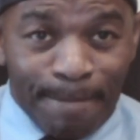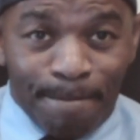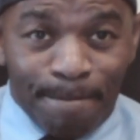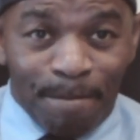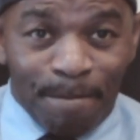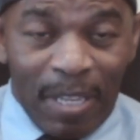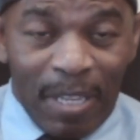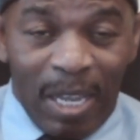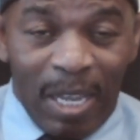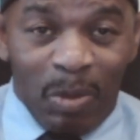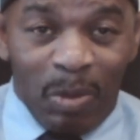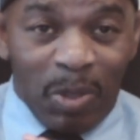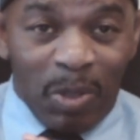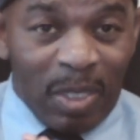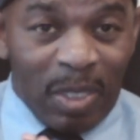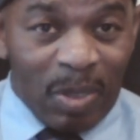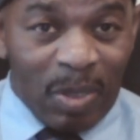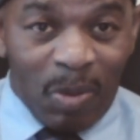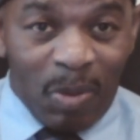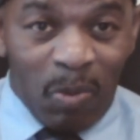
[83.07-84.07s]
I
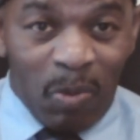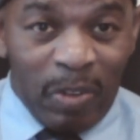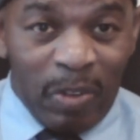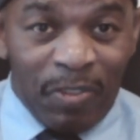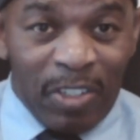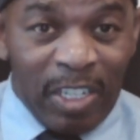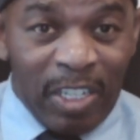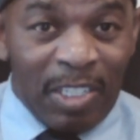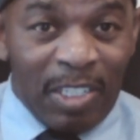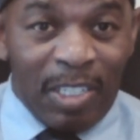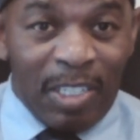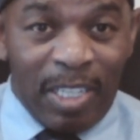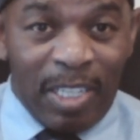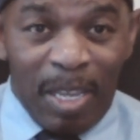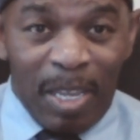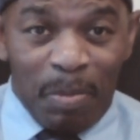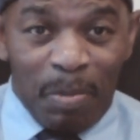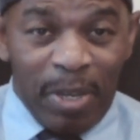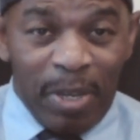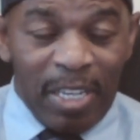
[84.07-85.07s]
was with Jesse's
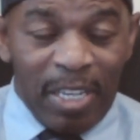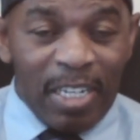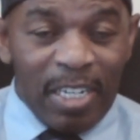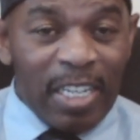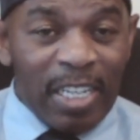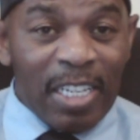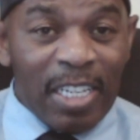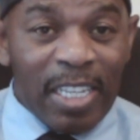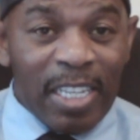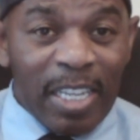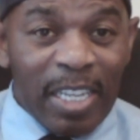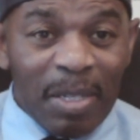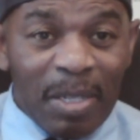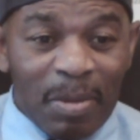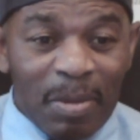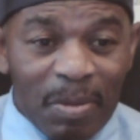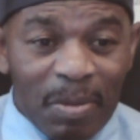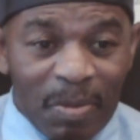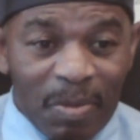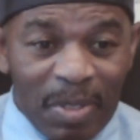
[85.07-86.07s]
campaign in '88
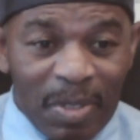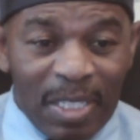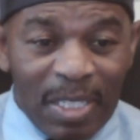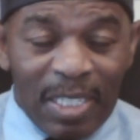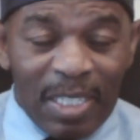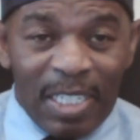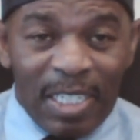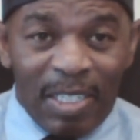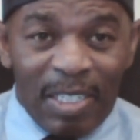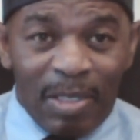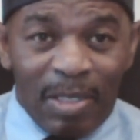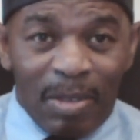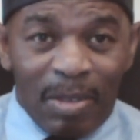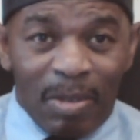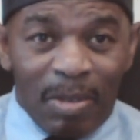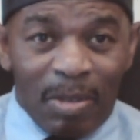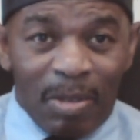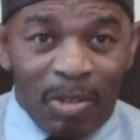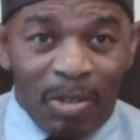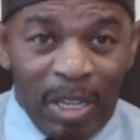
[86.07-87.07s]
when he
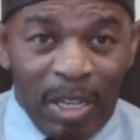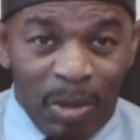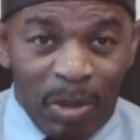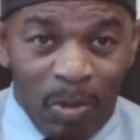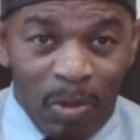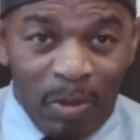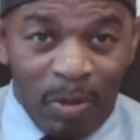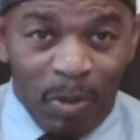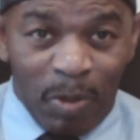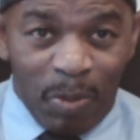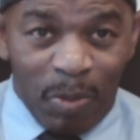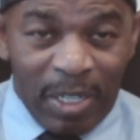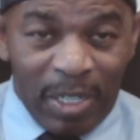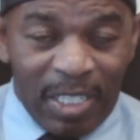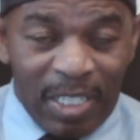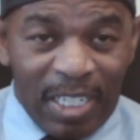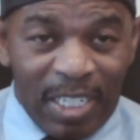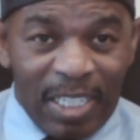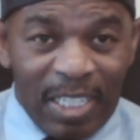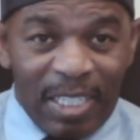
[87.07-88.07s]
tried to run for
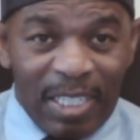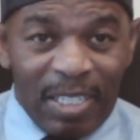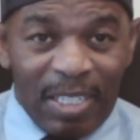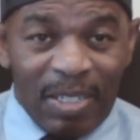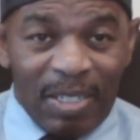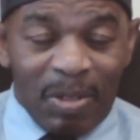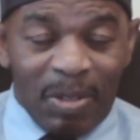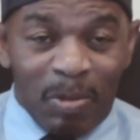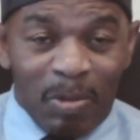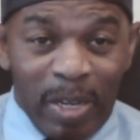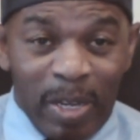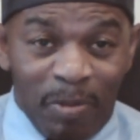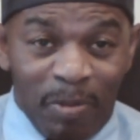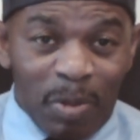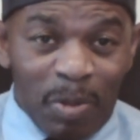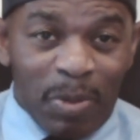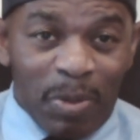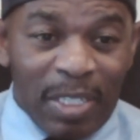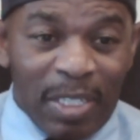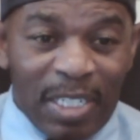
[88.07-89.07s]
president, or ran for
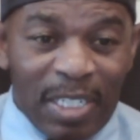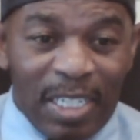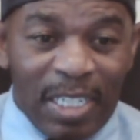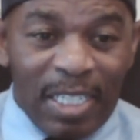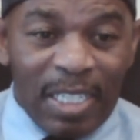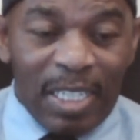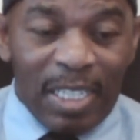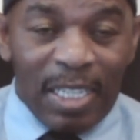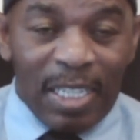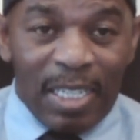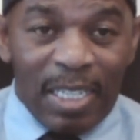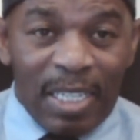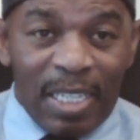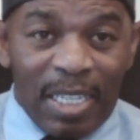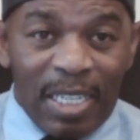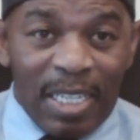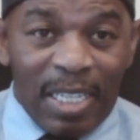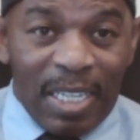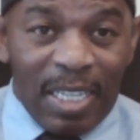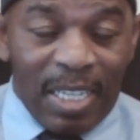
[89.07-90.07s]
president.
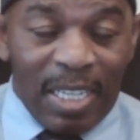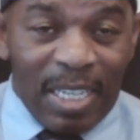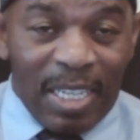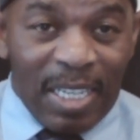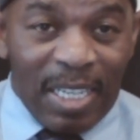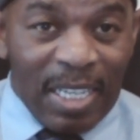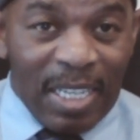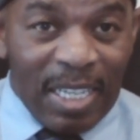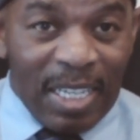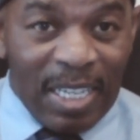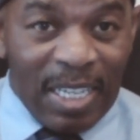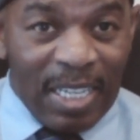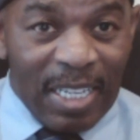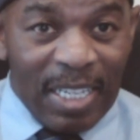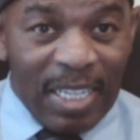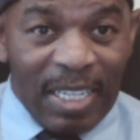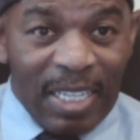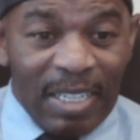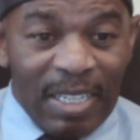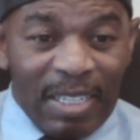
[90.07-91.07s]

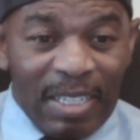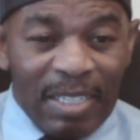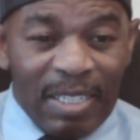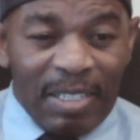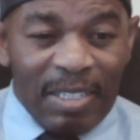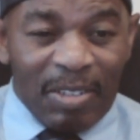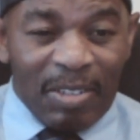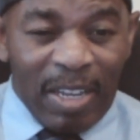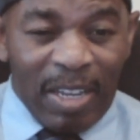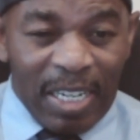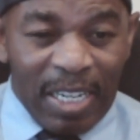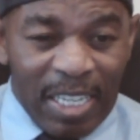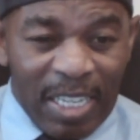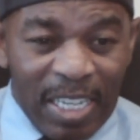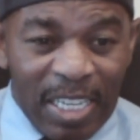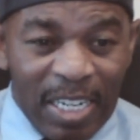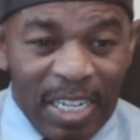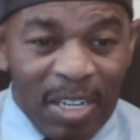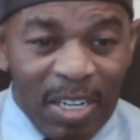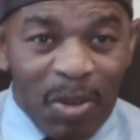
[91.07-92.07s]
He tried
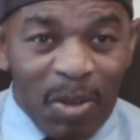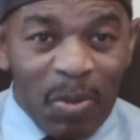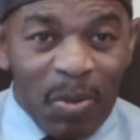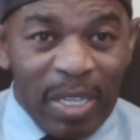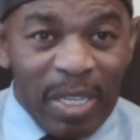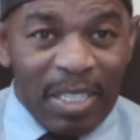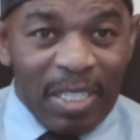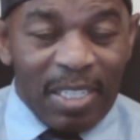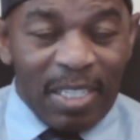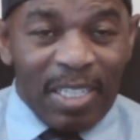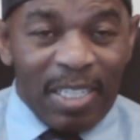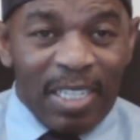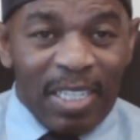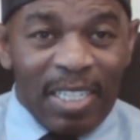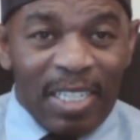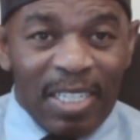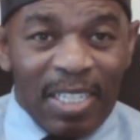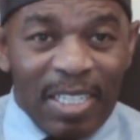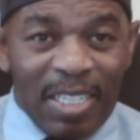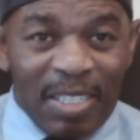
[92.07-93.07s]
again in '08.
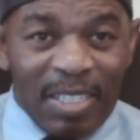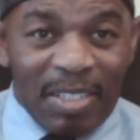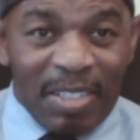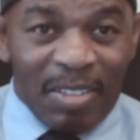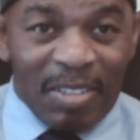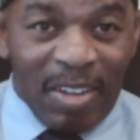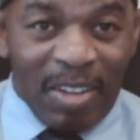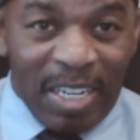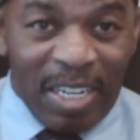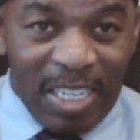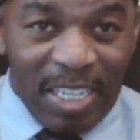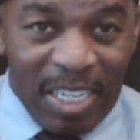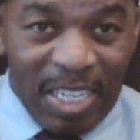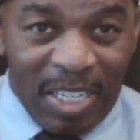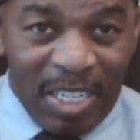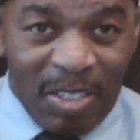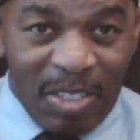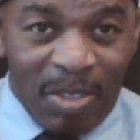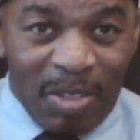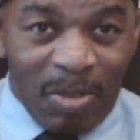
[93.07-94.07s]
Tried again
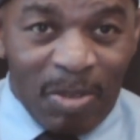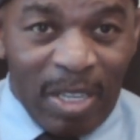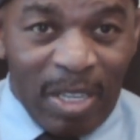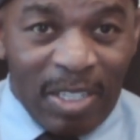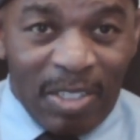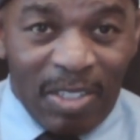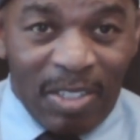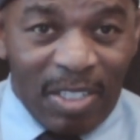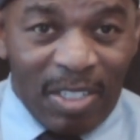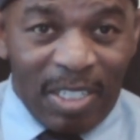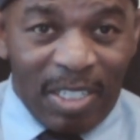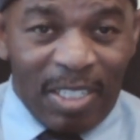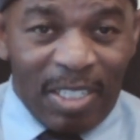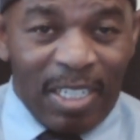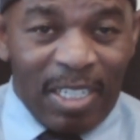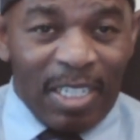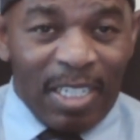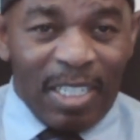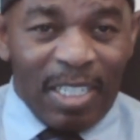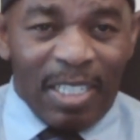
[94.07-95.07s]
in
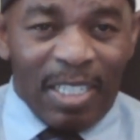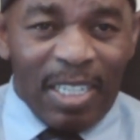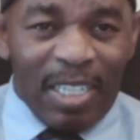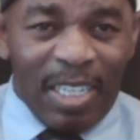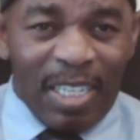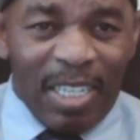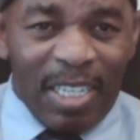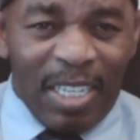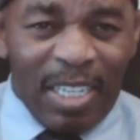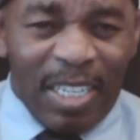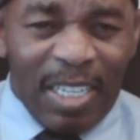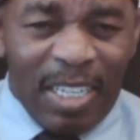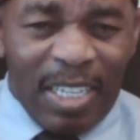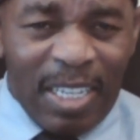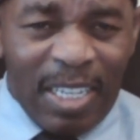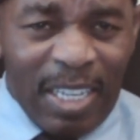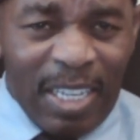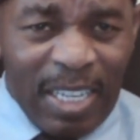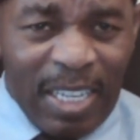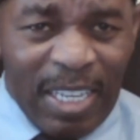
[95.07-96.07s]
2016,
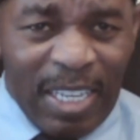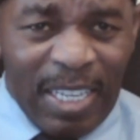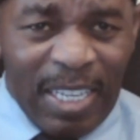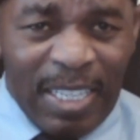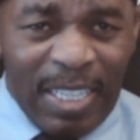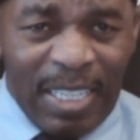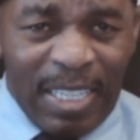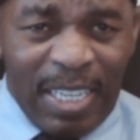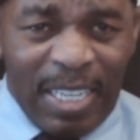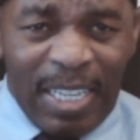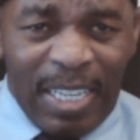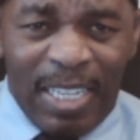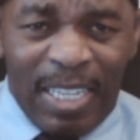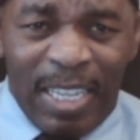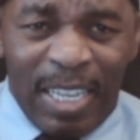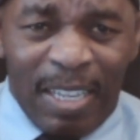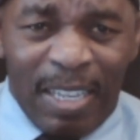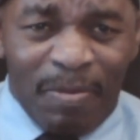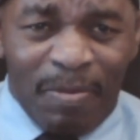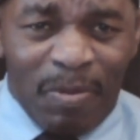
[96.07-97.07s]
and he
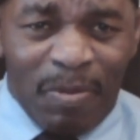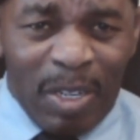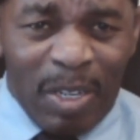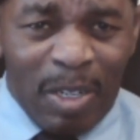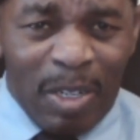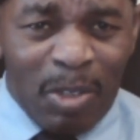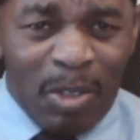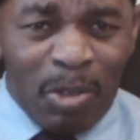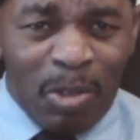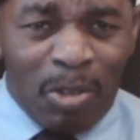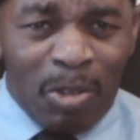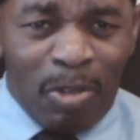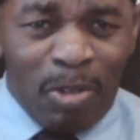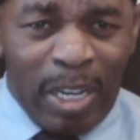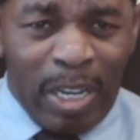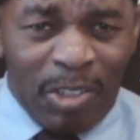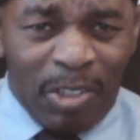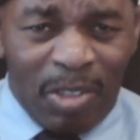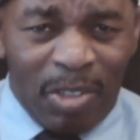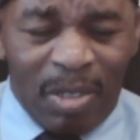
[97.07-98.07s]
got very little
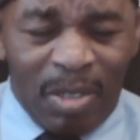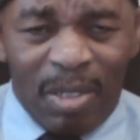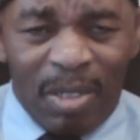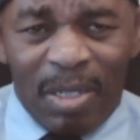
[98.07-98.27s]
traction